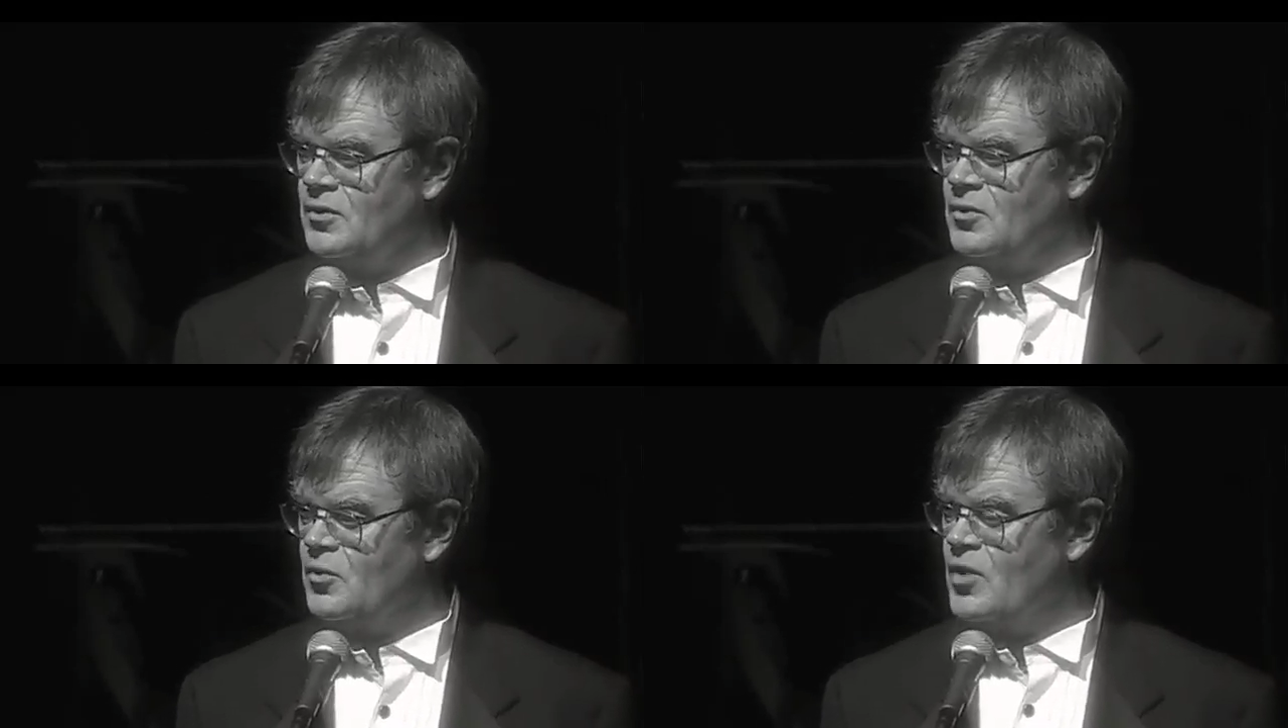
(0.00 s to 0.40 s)

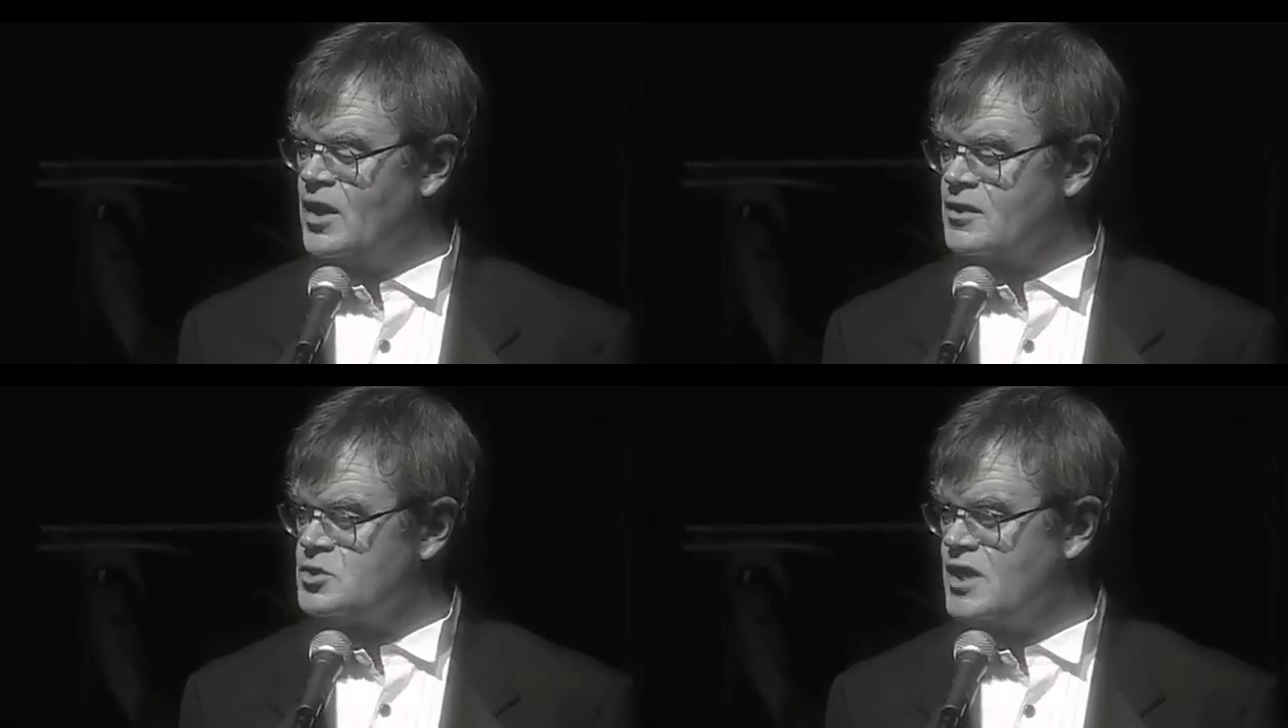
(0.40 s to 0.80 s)
we
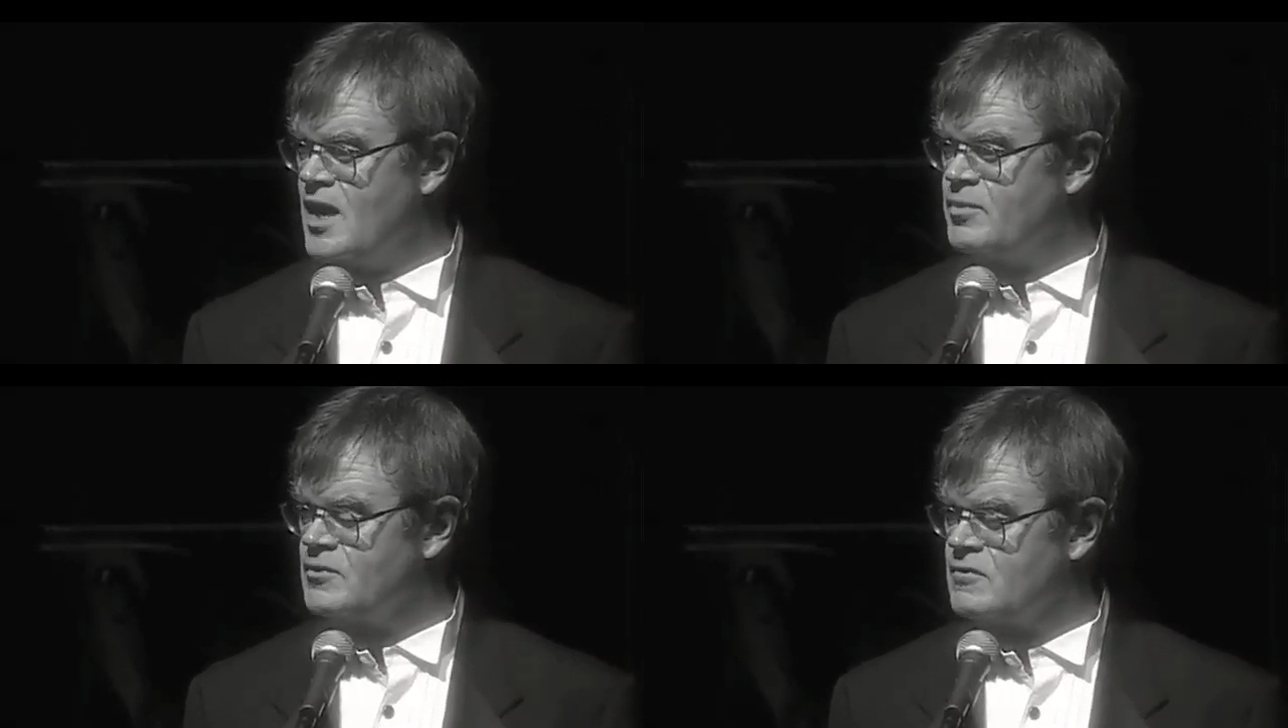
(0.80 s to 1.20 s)
read a
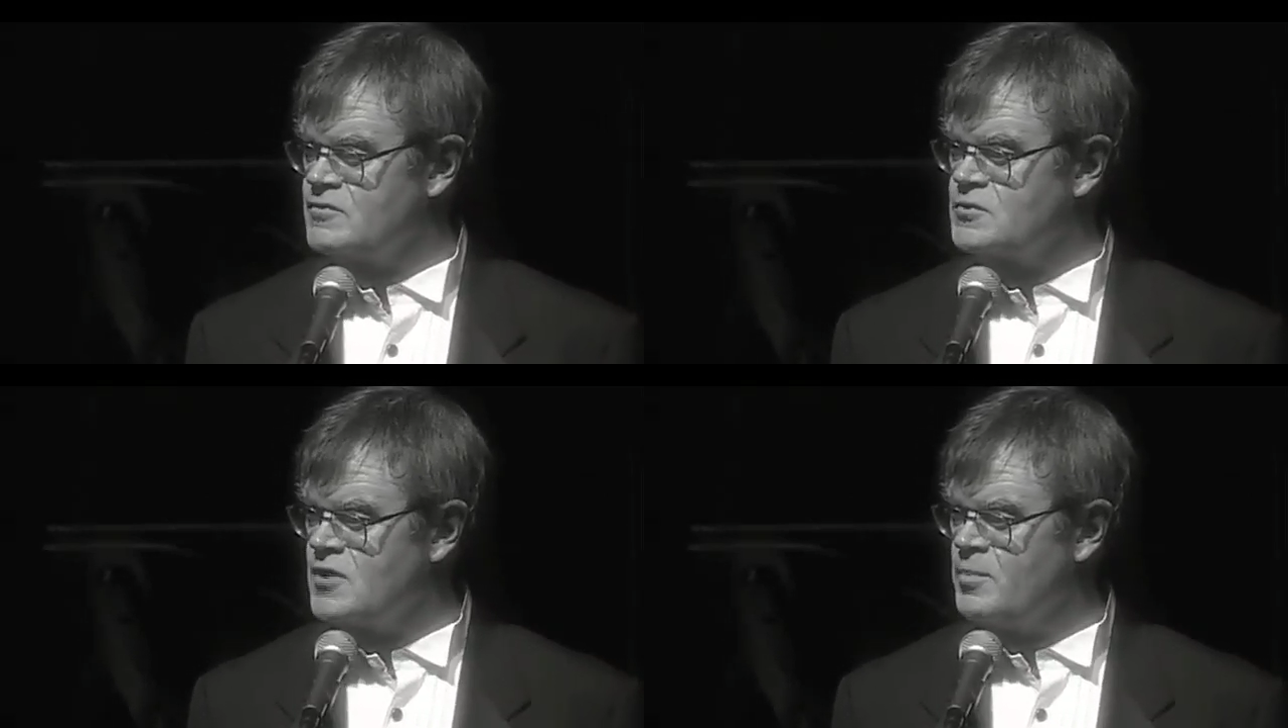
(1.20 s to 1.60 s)
chapter of
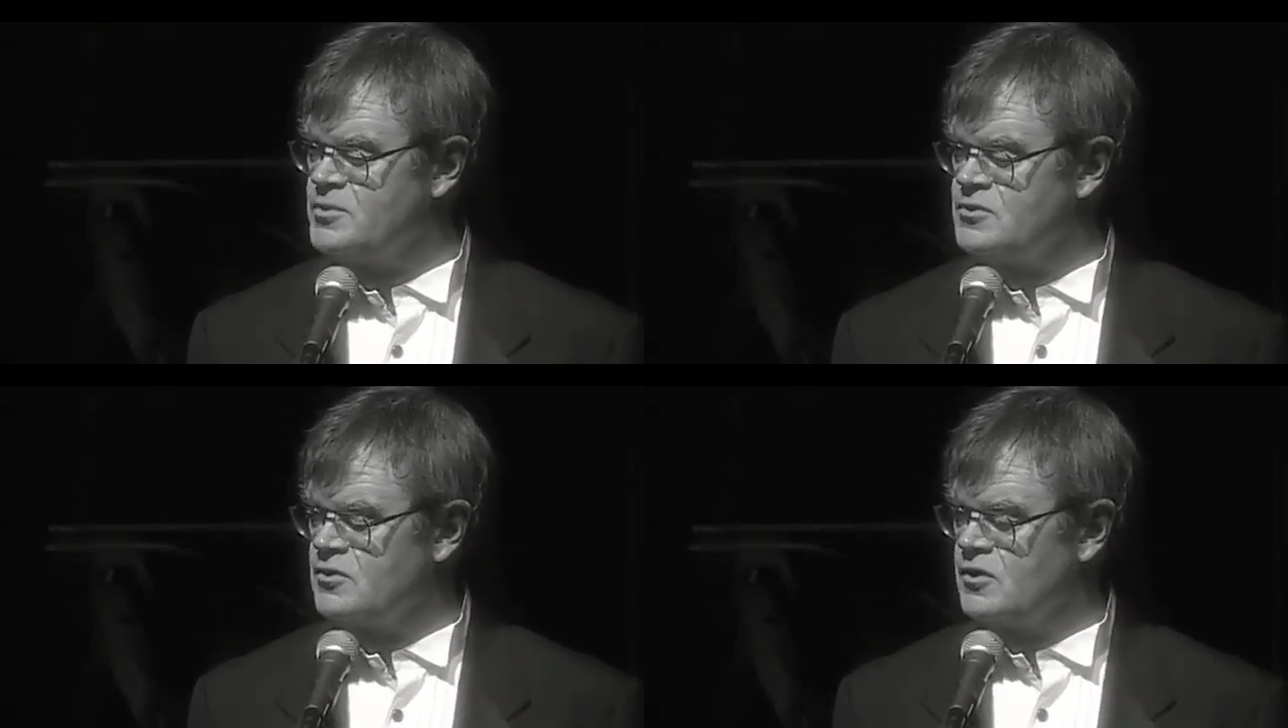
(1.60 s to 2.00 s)

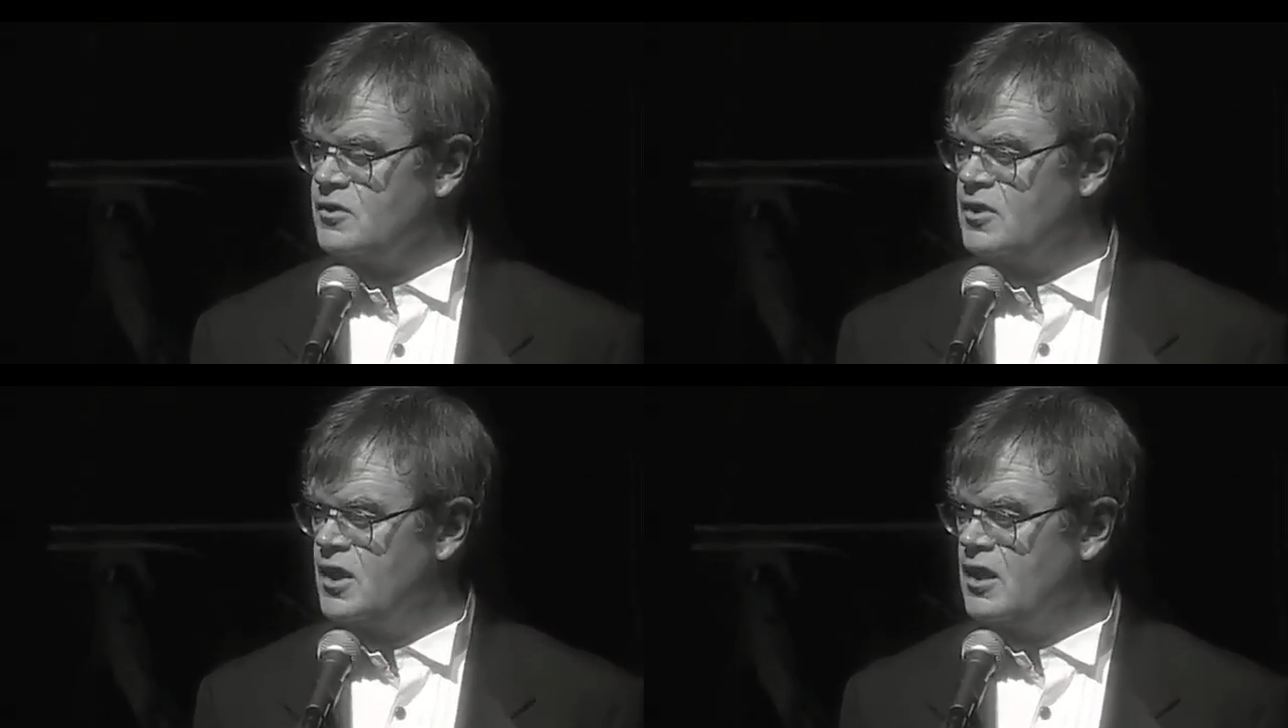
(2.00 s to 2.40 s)

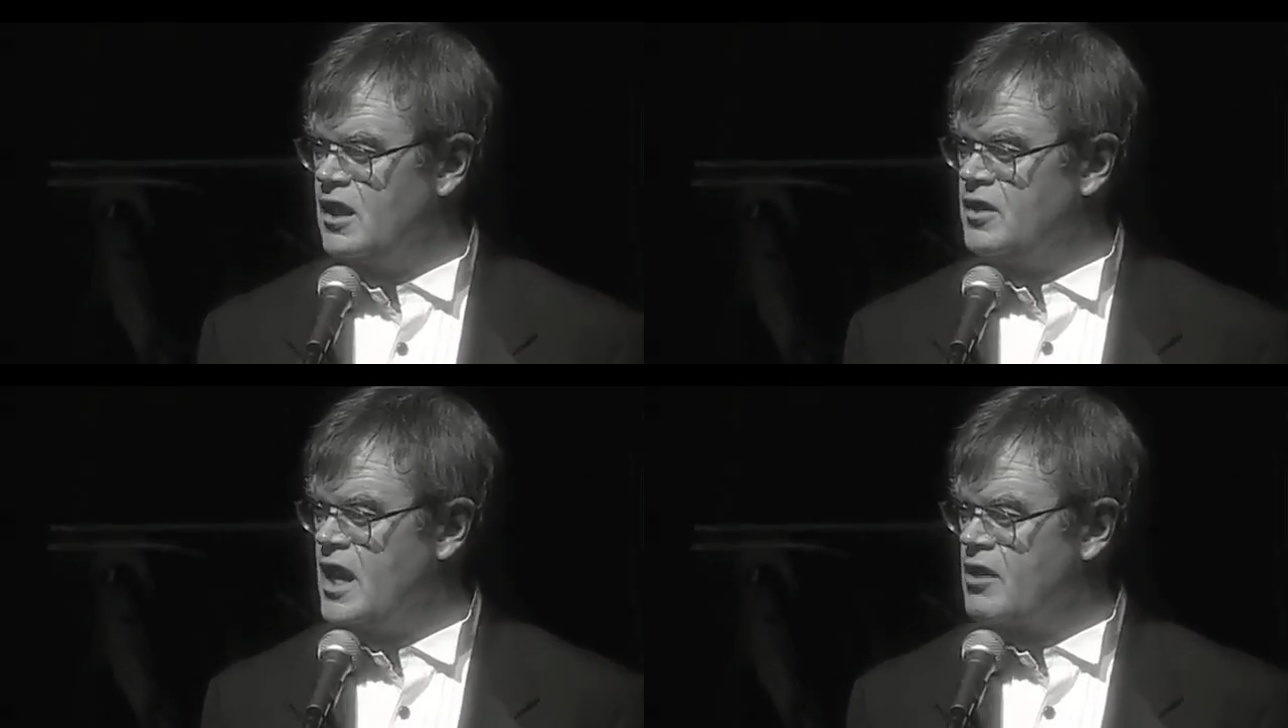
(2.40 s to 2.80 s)
Scripture, and not